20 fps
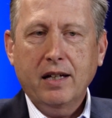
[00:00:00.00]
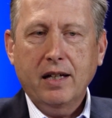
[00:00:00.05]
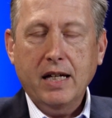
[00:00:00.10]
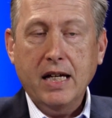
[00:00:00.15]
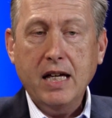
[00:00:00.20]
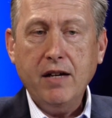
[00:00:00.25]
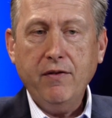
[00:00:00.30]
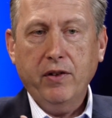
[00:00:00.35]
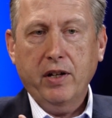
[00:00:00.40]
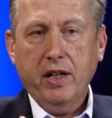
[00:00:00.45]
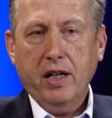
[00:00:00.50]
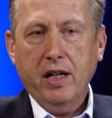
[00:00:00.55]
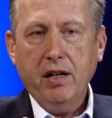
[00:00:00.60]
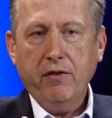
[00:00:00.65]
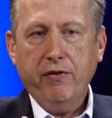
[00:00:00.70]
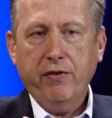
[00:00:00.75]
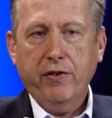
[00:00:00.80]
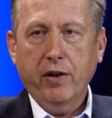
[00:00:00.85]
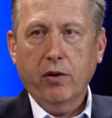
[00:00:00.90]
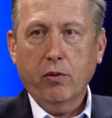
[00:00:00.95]
even
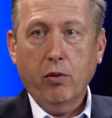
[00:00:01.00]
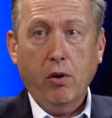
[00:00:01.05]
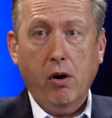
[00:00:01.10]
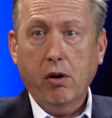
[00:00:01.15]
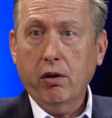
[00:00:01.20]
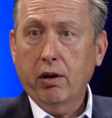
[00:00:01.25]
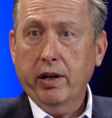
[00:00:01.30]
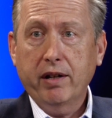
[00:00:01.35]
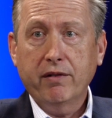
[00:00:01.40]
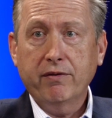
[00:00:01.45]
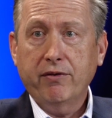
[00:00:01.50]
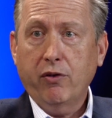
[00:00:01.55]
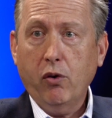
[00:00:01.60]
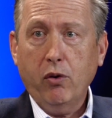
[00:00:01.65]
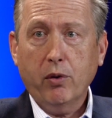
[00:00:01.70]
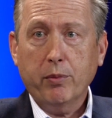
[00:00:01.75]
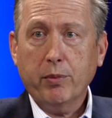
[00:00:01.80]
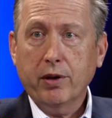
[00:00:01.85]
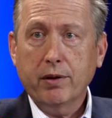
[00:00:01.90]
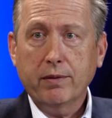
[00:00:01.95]
if they're wrongly
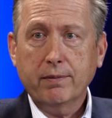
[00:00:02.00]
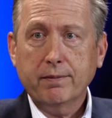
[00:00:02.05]
informed.